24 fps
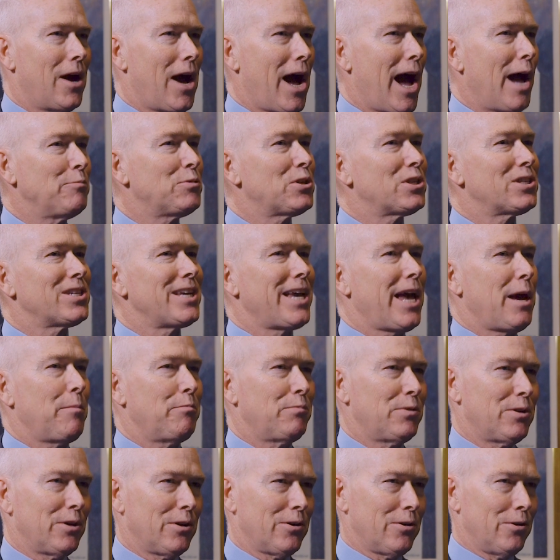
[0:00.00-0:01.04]
I'm
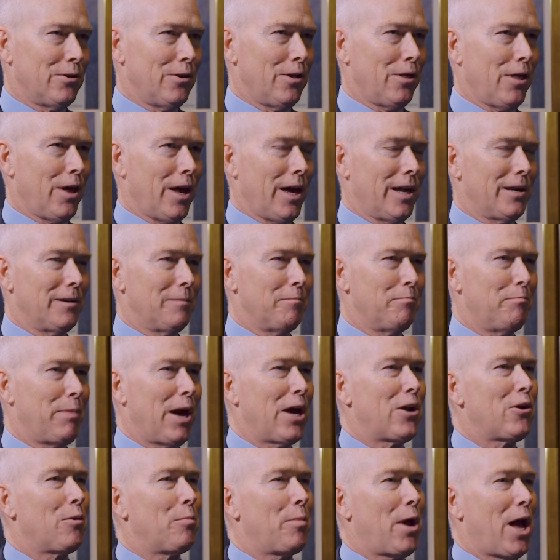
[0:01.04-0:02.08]
skeptical that
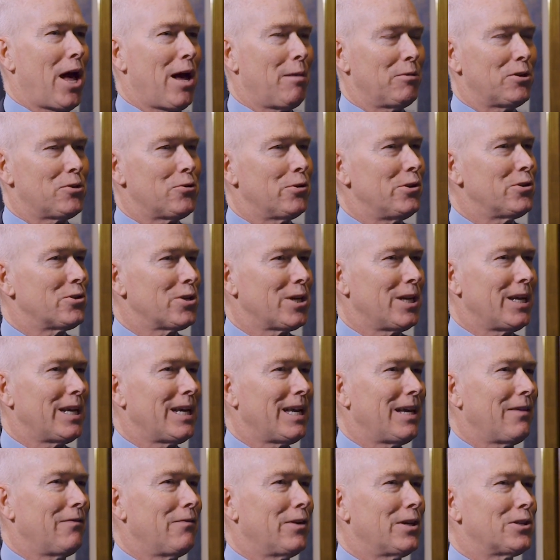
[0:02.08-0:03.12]
better biometry is going to
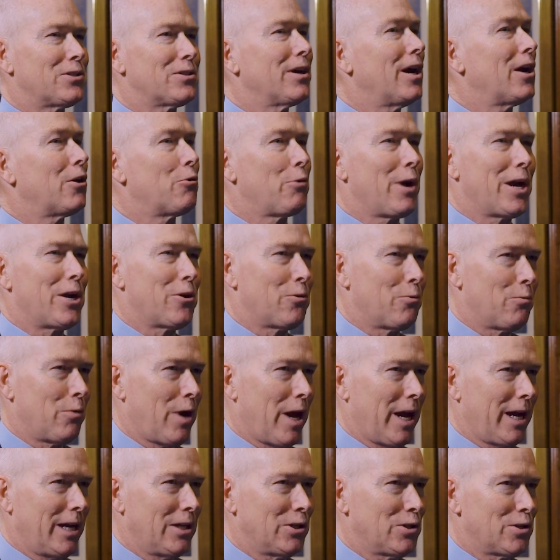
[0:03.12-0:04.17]
give us a greater
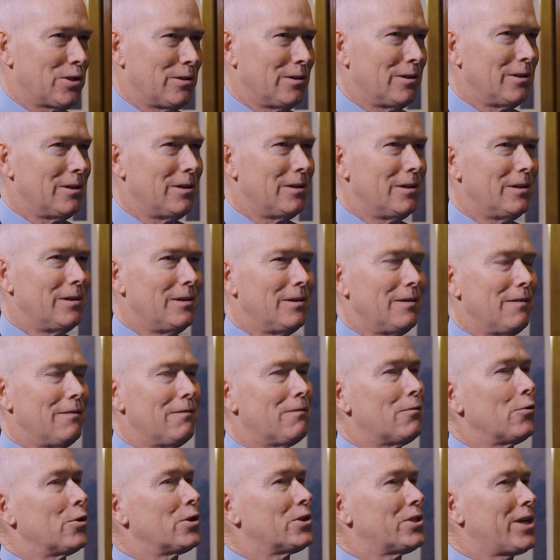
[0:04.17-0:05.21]
range.
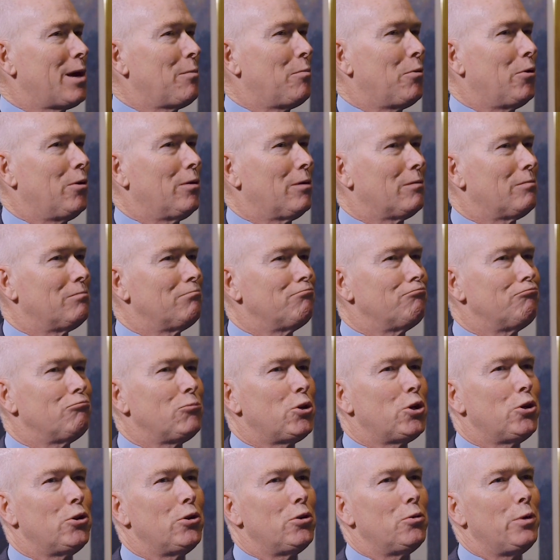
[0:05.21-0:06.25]
For example,
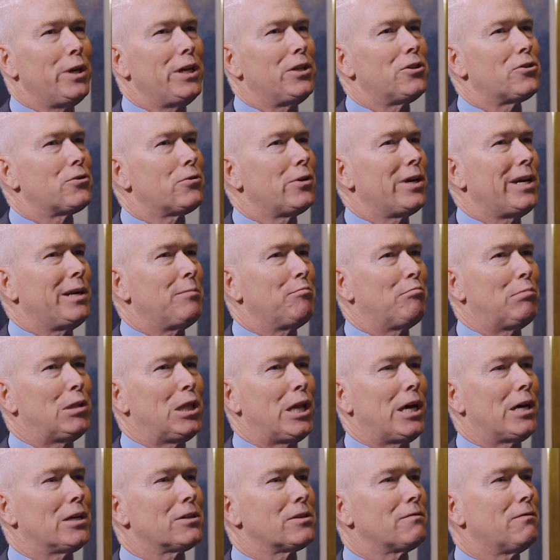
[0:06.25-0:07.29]
could we treat
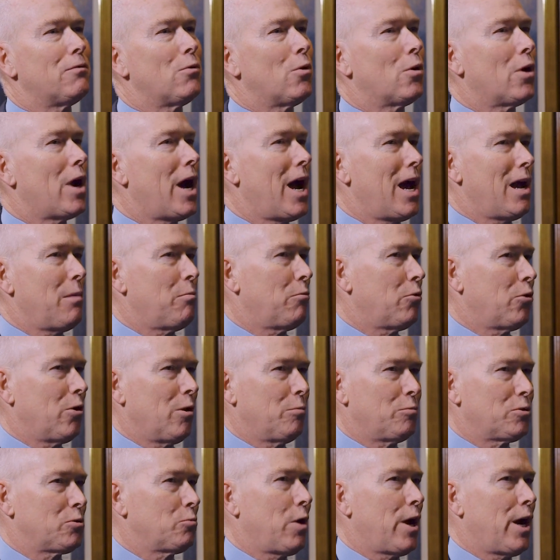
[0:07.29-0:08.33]
plus four
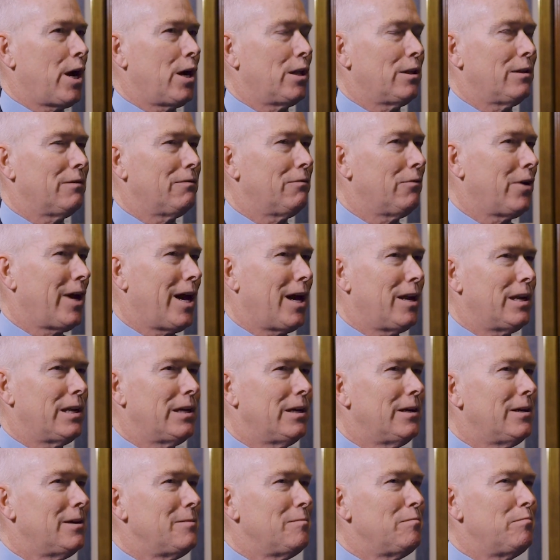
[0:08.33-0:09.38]
hyperopes well if we had
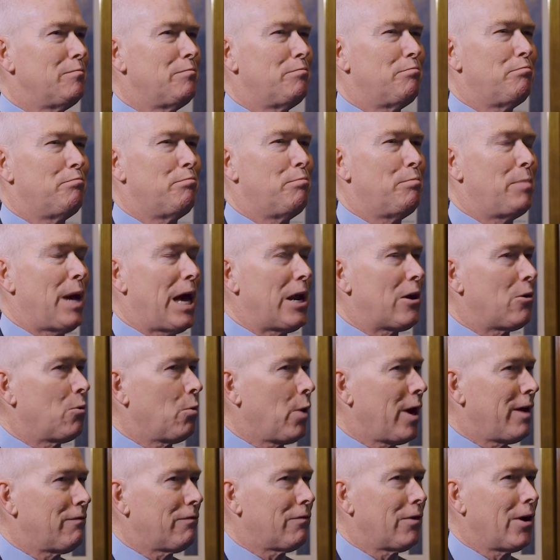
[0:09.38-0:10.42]
better
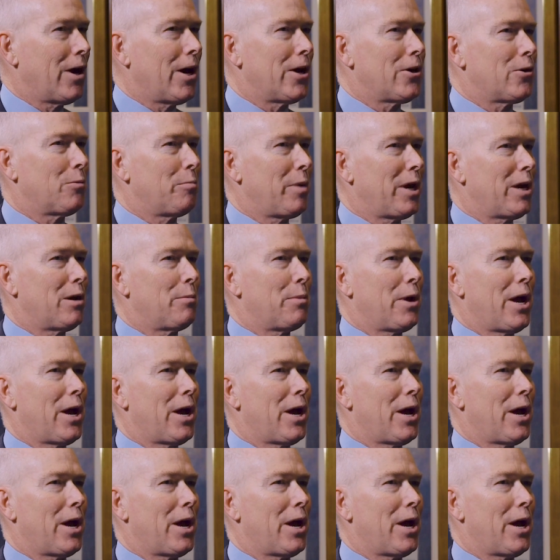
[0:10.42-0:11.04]
wavefront or better